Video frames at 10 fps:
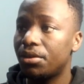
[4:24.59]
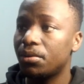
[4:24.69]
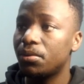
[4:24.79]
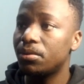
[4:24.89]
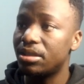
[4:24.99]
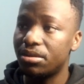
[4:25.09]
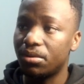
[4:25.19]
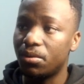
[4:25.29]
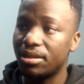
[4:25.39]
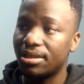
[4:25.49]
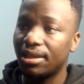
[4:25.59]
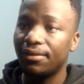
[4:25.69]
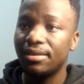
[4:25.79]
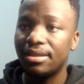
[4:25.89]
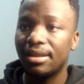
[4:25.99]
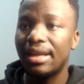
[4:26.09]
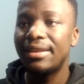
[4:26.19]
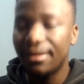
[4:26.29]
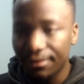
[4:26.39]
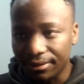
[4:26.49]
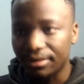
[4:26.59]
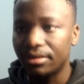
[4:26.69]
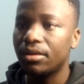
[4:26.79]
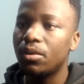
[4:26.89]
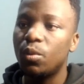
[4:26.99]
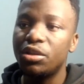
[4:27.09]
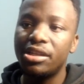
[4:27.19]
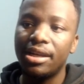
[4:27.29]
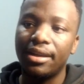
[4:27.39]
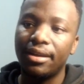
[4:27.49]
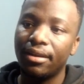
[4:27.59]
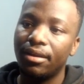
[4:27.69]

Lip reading: through this request service, and then we check